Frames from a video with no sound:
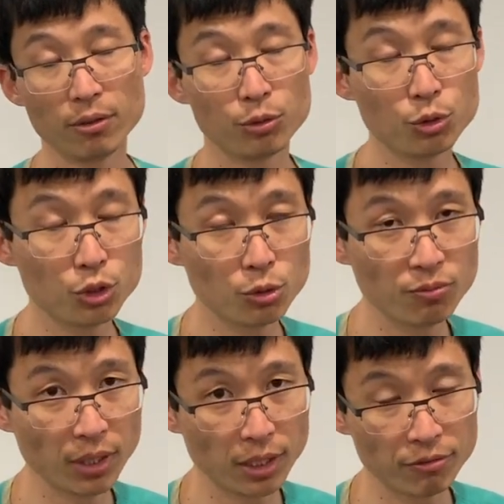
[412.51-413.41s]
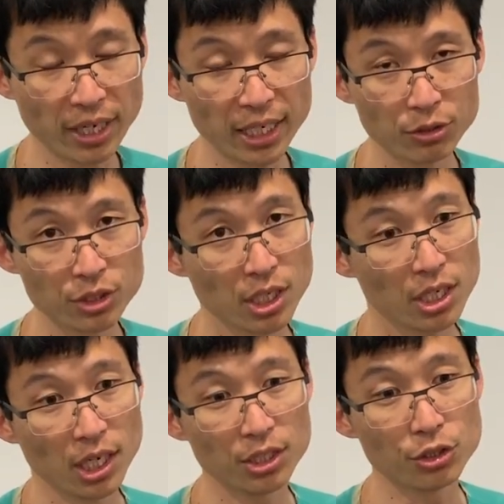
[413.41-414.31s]
YouTube files
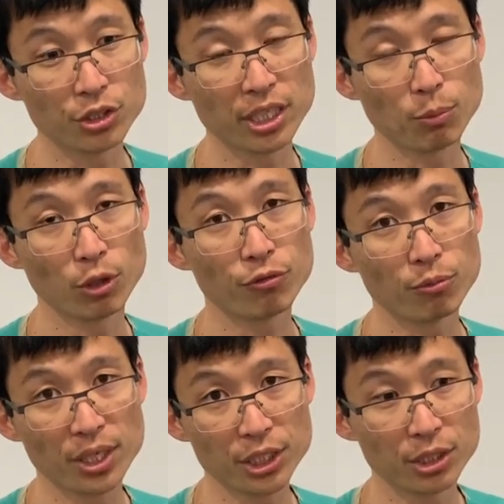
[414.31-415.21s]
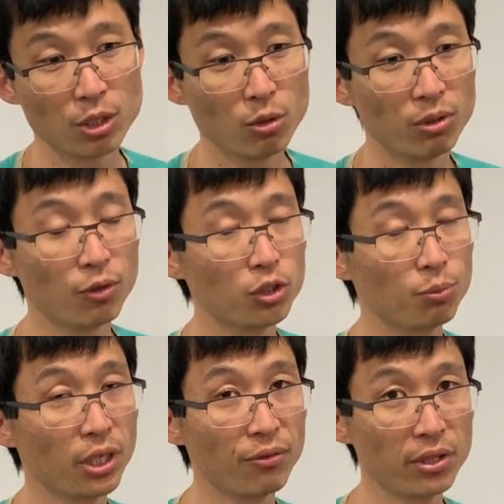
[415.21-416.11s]
so you can get more information. We've also
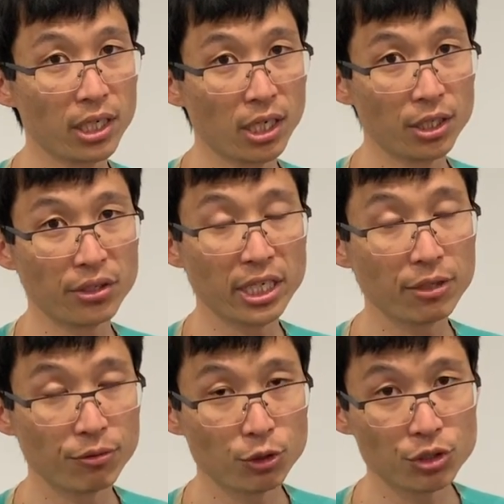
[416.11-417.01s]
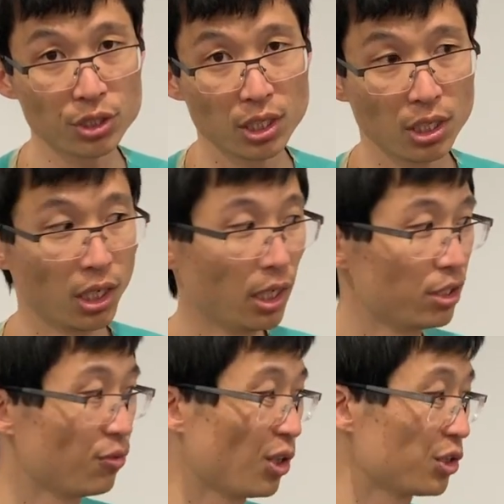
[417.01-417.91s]
put everything on Thingiverse
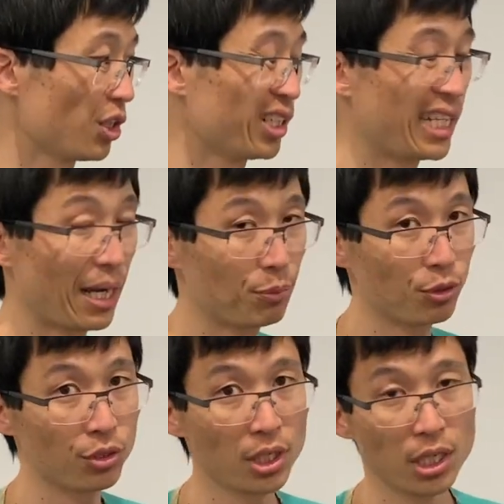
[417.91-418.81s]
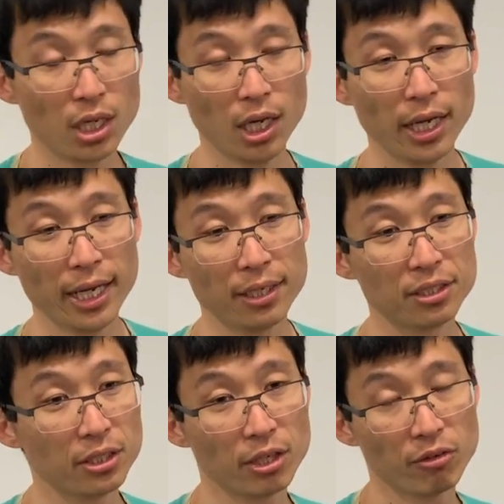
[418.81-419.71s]
as far as our adapters, and
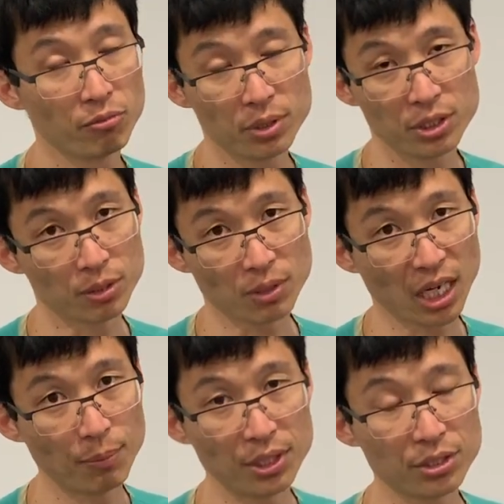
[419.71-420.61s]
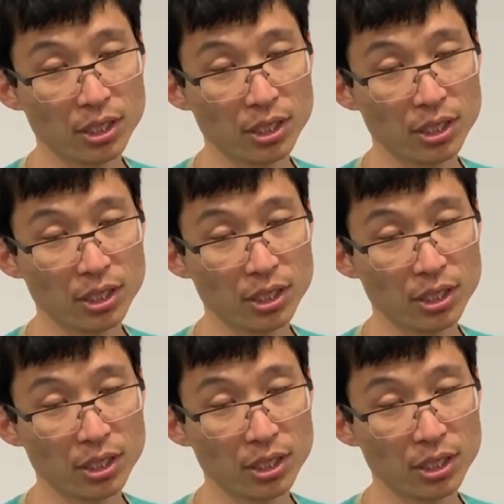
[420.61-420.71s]
there have been some comments